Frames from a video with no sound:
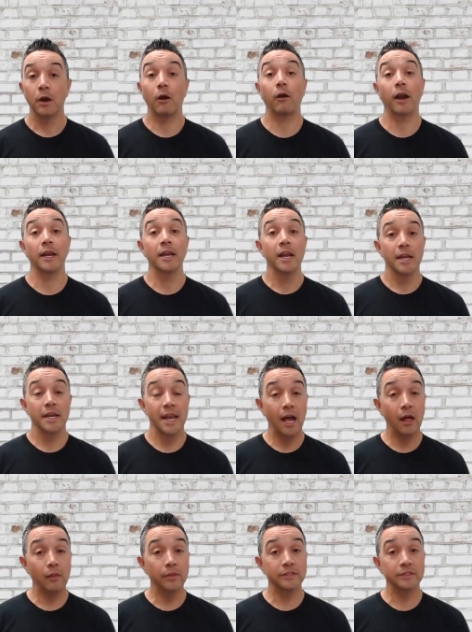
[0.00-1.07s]
All right.
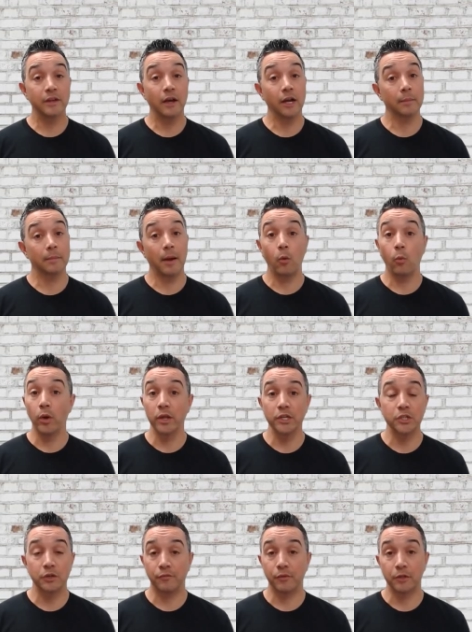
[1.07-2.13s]
Now let's talk about when
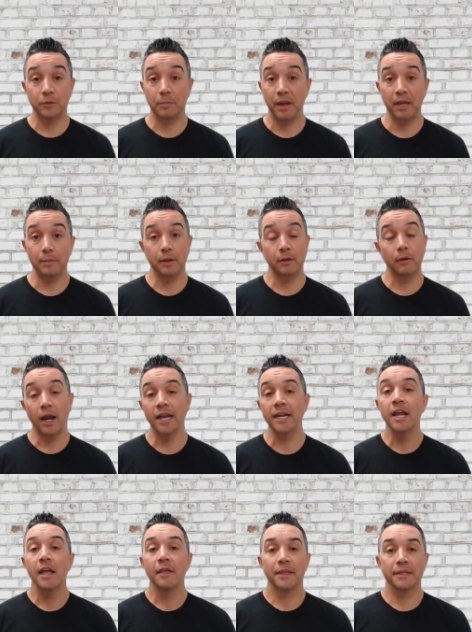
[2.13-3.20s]
is your first payment,
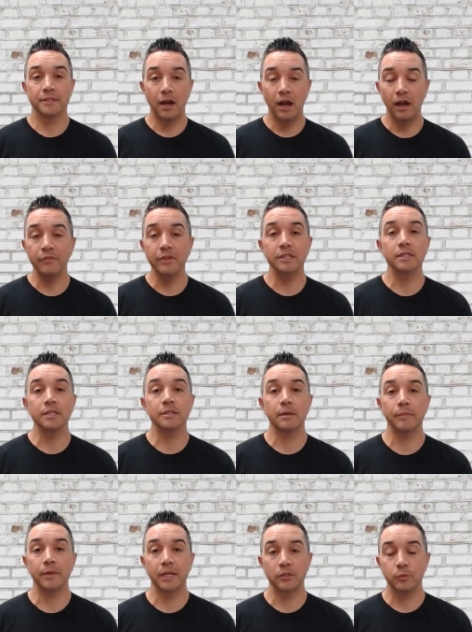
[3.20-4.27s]
right? That's obviously
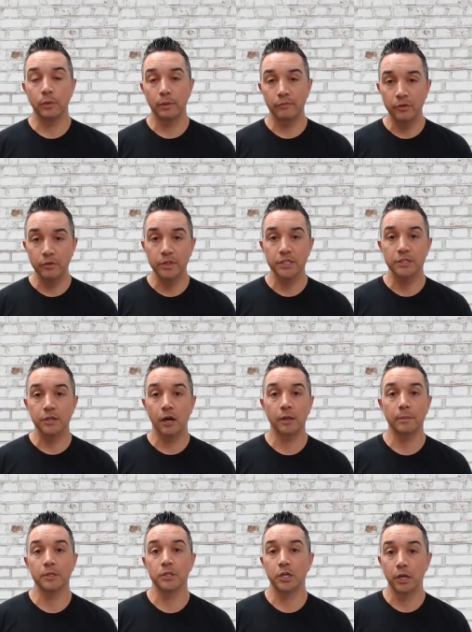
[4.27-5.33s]
something as we review these
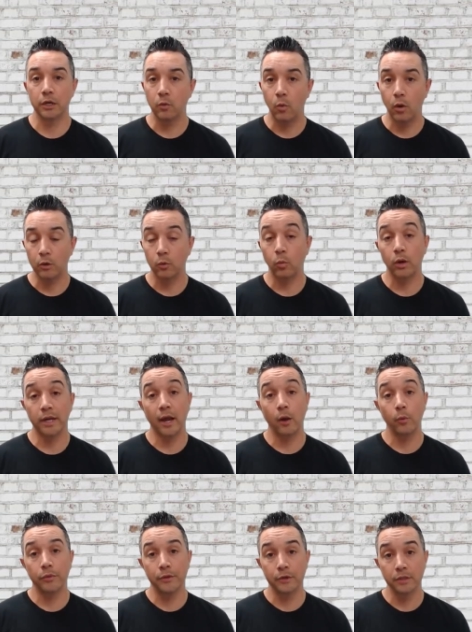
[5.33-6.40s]
documents, you're gonna to wanna to work
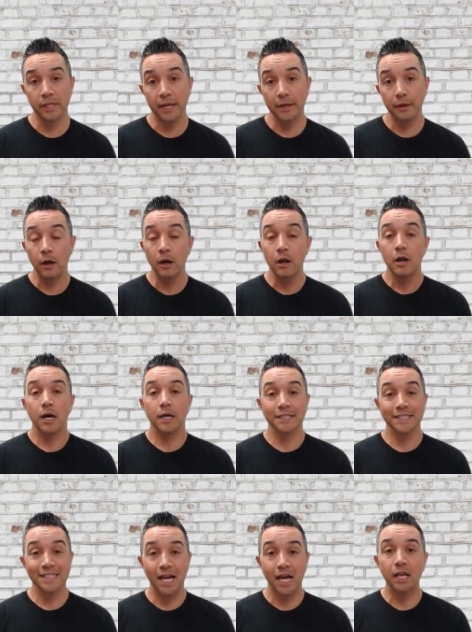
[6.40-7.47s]
out with your lender. A
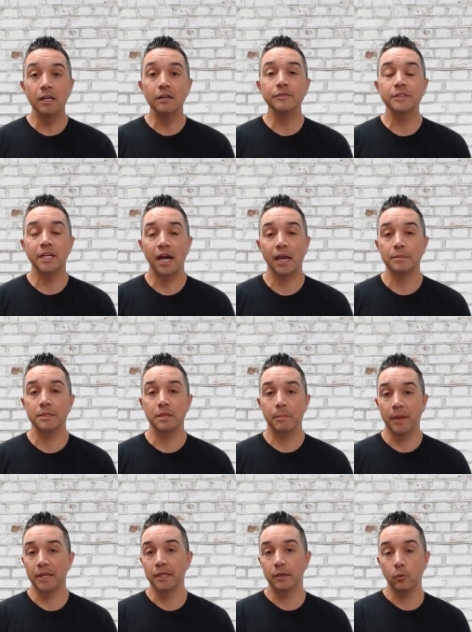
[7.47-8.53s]
lot of times,
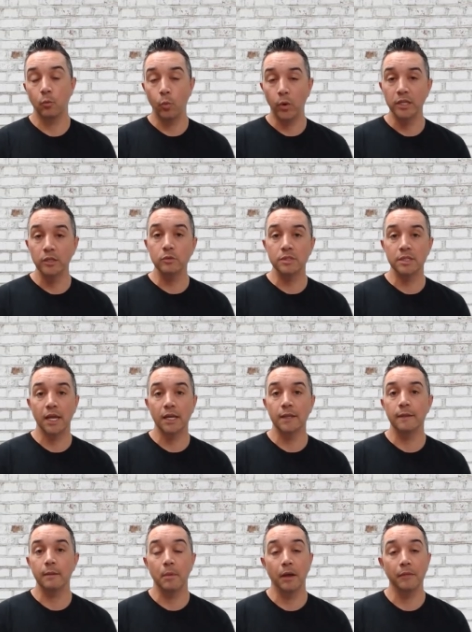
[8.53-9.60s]
depending on when you sign
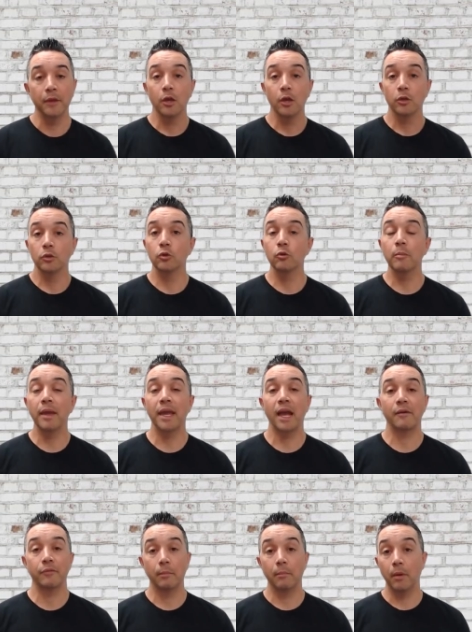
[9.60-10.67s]
in the month, you may
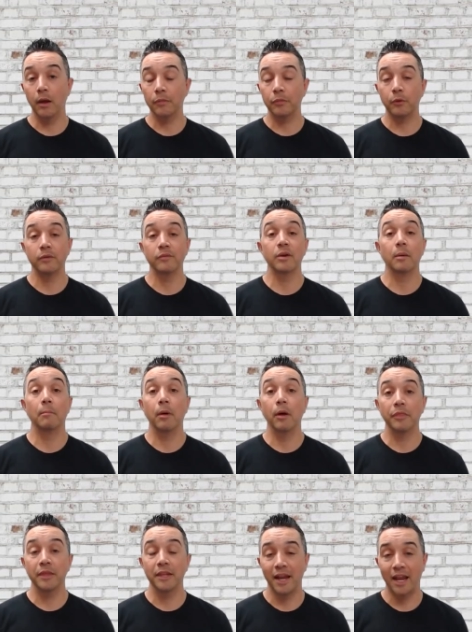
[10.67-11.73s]
have a month or even a
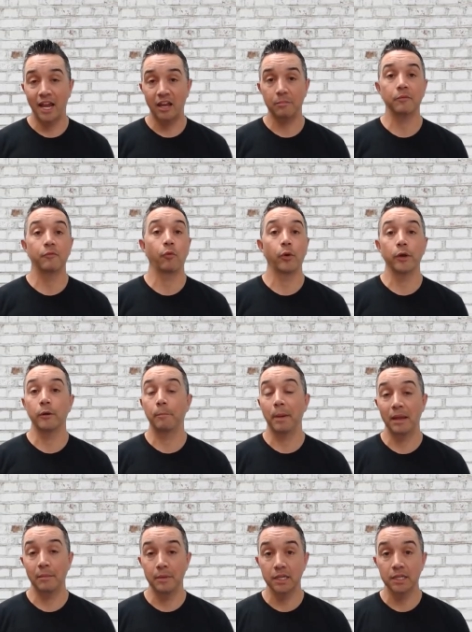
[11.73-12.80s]
month and a half before your
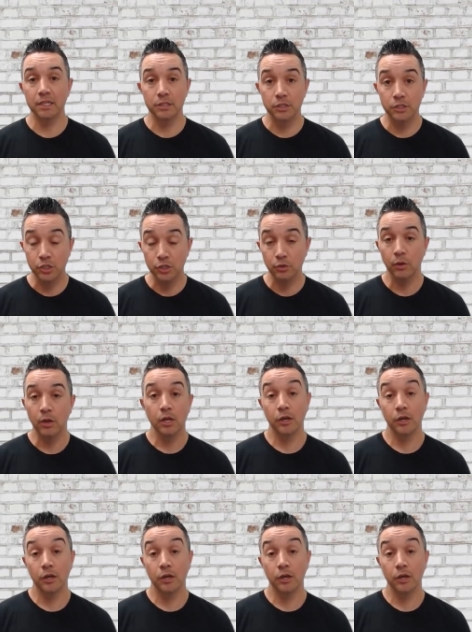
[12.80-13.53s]
payment is due,